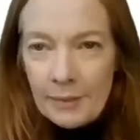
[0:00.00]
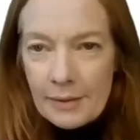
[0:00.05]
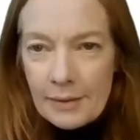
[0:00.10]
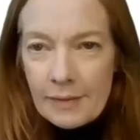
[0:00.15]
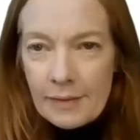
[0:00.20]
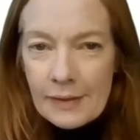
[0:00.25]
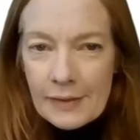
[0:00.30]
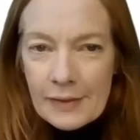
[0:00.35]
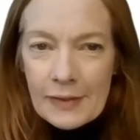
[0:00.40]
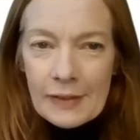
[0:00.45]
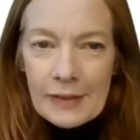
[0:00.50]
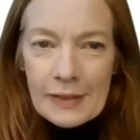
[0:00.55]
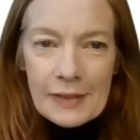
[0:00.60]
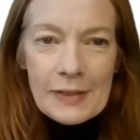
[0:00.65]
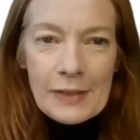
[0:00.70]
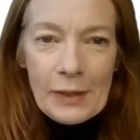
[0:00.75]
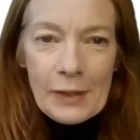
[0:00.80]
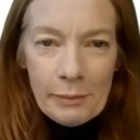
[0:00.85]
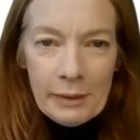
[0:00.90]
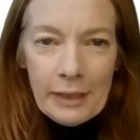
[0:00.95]
there's, there's,
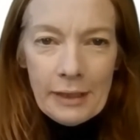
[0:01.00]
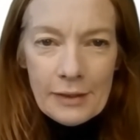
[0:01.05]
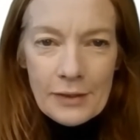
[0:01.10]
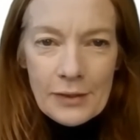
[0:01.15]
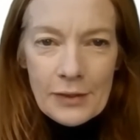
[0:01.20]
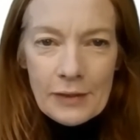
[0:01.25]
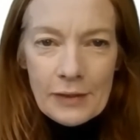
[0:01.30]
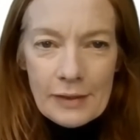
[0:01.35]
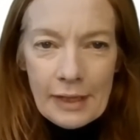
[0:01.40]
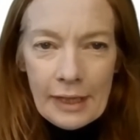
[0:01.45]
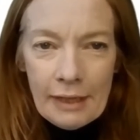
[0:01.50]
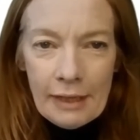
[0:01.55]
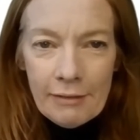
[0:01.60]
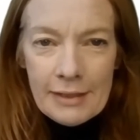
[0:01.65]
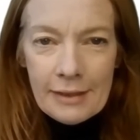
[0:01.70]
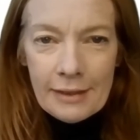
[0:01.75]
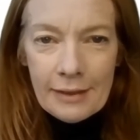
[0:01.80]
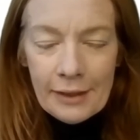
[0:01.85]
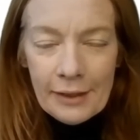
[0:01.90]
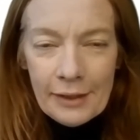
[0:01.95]
there's so many issues there,
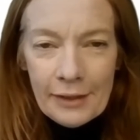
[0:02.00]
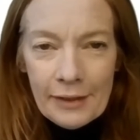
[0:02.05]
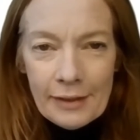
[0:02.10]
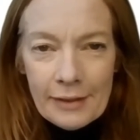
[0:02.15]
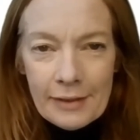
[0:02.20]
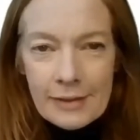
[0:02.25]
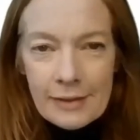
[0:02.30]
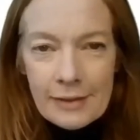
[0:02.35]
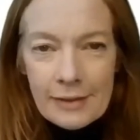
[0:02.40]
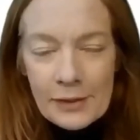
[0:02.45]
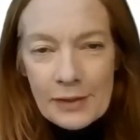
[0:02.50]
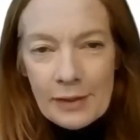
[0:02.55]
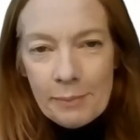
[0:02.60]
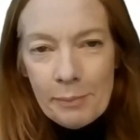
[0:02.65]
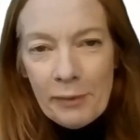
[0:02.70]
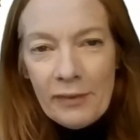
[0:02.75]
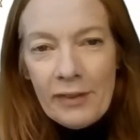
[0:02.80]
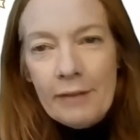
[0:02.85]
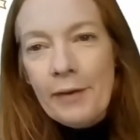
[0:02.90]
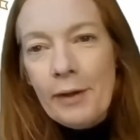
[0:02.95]
isn't there? There's there's
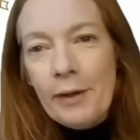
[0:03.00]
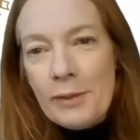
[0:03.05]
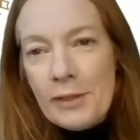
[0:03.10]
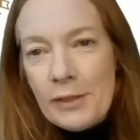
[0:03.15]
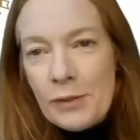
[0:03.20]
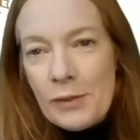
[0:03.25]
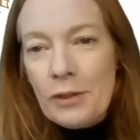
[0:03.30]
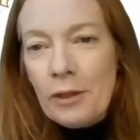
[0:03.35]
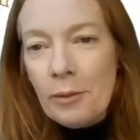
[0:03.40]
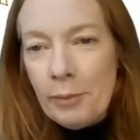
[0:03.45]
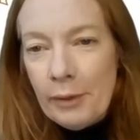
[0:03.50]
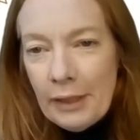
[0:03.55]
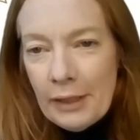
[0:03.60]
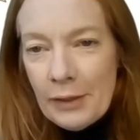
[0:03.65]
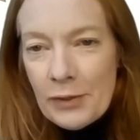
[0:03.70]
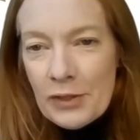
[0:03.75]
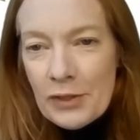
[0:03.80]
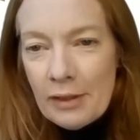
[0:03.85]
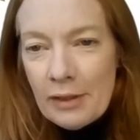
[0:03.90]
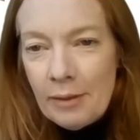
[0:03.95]
the, the pharmaceutical
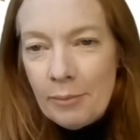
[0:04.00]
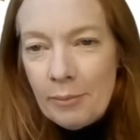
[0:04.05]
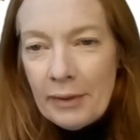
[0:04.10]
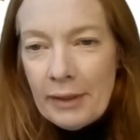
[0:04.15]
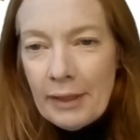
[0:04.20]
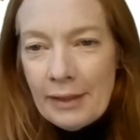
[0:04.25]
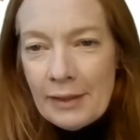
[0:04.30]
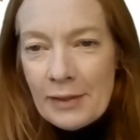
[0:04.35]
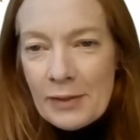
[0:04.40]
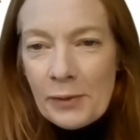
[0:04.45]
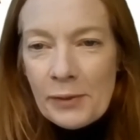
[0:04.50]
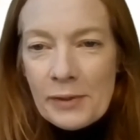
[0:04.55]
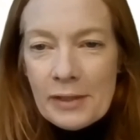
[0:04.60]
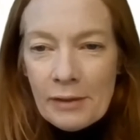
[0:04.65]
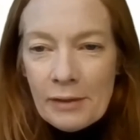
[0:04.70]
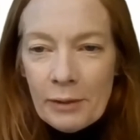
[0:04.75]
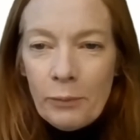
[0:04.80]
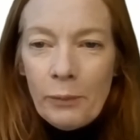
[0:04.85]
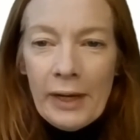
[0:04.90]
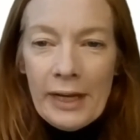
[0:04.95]
pollution, but then there's
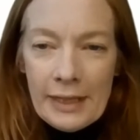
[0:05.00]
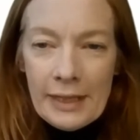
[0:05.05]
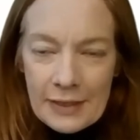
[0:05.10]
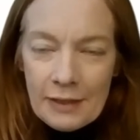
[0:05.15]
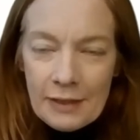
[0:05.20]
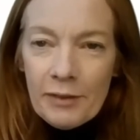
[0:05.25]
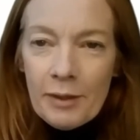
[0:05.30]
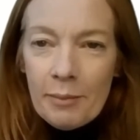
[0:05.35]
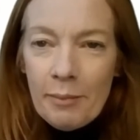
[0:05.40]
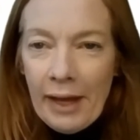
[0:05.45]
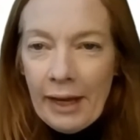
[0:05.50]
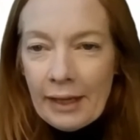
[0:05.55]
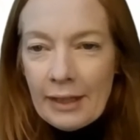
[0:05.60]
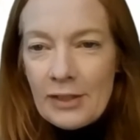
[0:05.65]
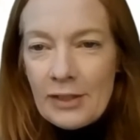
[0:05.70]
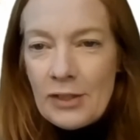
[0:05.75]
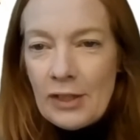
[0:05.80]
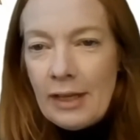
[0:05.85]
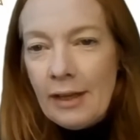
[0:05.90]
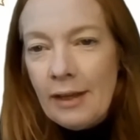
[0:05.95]
also the waste of the
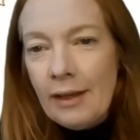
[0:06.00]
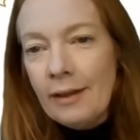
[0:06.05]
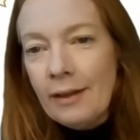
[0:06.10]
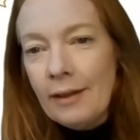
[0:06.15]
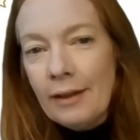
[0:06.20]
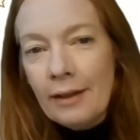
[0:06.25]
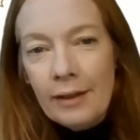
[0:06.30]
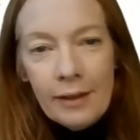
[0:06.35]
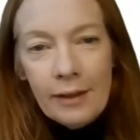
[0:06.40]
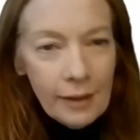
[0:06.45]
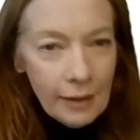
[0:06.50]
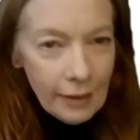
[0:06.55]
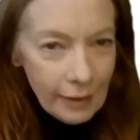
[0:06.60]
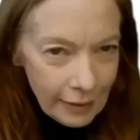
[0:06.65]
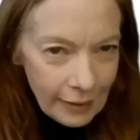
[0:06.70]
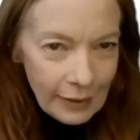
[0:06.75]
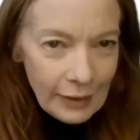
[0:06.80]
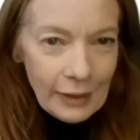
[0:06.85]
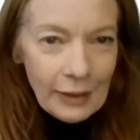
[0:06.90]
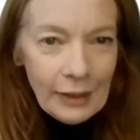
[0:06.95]
packaging, the
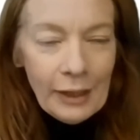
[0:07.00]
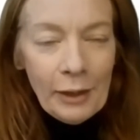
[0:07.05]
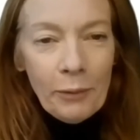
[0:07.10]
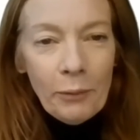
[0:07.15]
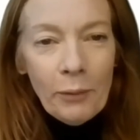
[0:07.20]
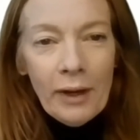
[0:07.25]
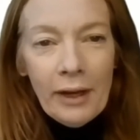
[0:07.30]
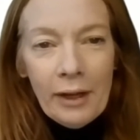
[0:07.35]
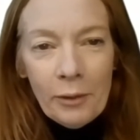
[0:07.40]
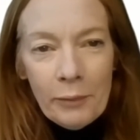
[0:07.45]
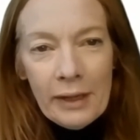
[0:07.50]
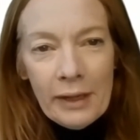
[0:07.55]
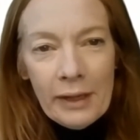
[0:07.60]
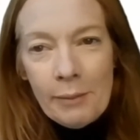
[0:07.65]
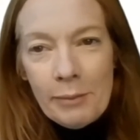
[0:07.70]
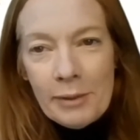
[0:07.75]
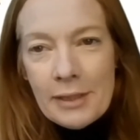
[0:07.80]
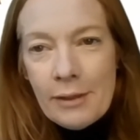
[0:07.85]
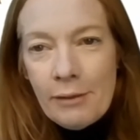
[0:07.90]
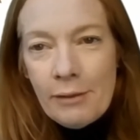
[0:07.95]
you know, why aren't we
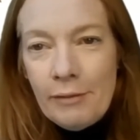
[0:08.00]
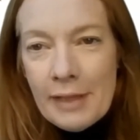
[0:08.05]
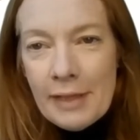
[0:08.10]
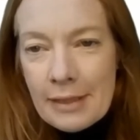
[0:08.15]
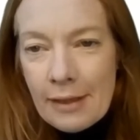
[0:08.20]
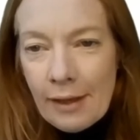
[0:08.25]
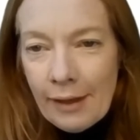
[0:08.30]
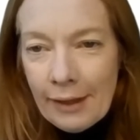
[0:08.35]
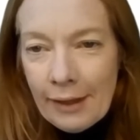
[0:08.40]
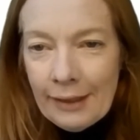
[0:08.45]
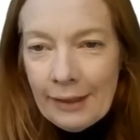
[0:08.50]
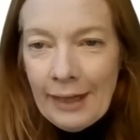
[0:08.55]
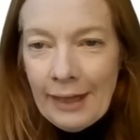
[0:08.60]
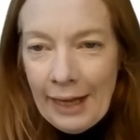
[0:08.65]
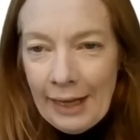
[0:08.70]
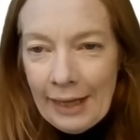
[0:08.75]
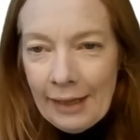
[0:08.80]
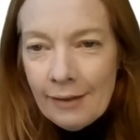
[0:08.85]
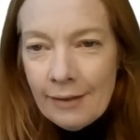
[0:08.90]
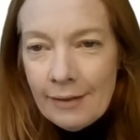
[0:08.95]
able to recycle
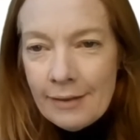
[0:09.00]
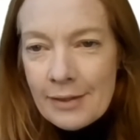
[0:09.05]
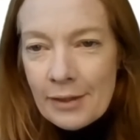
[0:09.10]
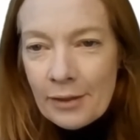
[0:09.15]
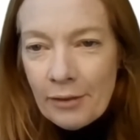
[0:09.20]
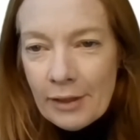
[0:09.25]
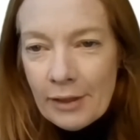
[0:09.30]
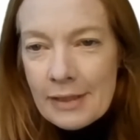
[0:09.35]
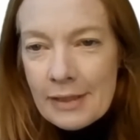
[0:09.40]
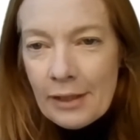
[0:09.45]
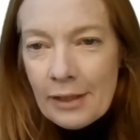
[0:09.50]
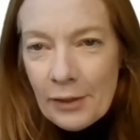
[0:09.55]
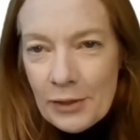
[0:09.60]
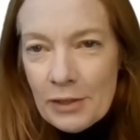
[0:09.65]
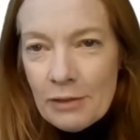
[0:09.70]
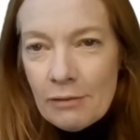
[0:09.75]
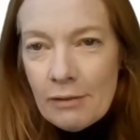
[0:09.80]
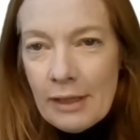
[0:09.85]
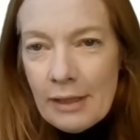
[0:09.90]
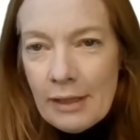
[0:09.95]
inhalers across the
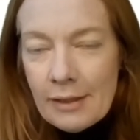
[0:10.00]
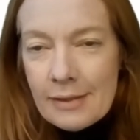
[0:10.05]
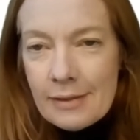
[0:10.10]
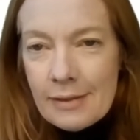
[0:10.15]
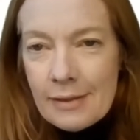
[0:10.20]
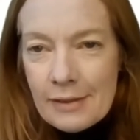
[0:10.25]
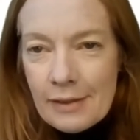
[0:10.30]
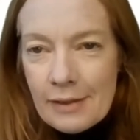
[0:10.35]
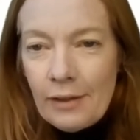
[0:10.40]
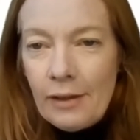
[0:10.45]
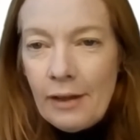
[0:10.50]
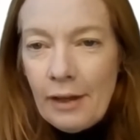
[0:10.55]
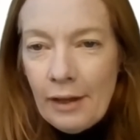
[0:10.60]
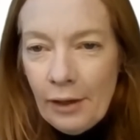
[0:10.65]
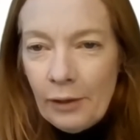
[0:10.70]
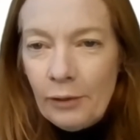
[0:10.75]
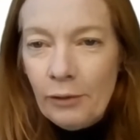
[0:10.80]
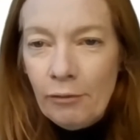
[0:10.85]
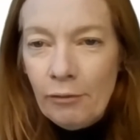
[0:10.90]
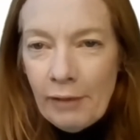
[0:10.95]
country? There's, there's a, a
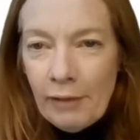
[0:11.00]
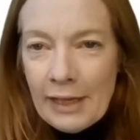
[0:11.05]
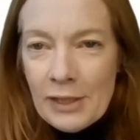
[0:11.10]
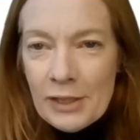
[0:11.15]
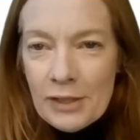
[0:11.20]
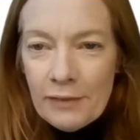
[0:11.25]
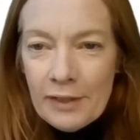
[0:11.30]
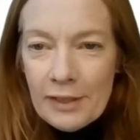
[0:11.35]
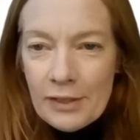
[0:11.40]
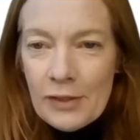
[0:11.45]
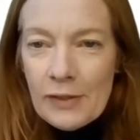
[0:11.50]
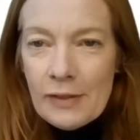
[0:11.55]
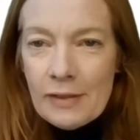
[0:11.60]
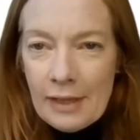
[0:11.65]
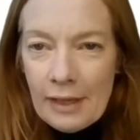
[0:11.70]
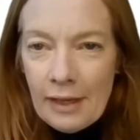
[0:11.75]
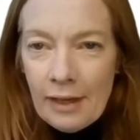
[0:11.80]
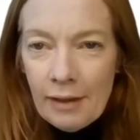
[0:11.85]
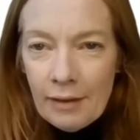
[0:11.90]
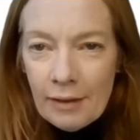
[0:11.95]
whole range of
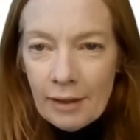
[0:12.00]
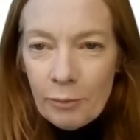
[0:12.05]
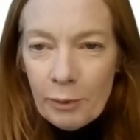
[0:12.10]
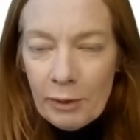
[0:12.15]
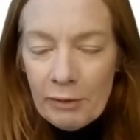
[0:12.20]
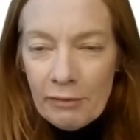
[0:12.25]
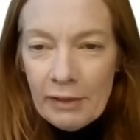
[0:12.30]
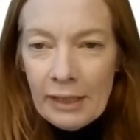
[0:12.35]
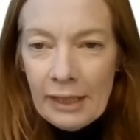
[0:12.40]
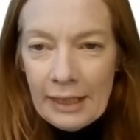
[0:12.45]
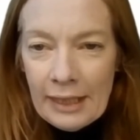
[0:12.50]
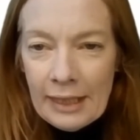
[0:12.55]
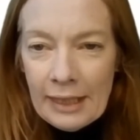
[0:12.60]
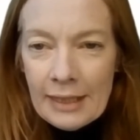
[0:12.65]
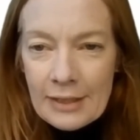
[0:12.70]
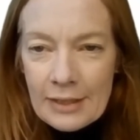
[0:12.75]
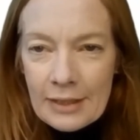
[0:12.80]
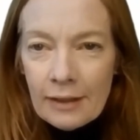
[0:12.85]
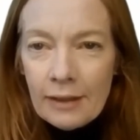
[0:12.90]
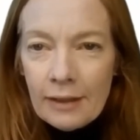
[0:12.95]
issues there that we really
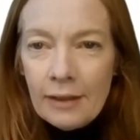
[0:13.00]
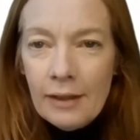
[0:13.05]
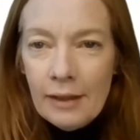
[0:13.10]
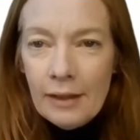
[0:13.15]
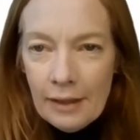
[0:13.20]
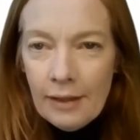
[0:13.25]
need to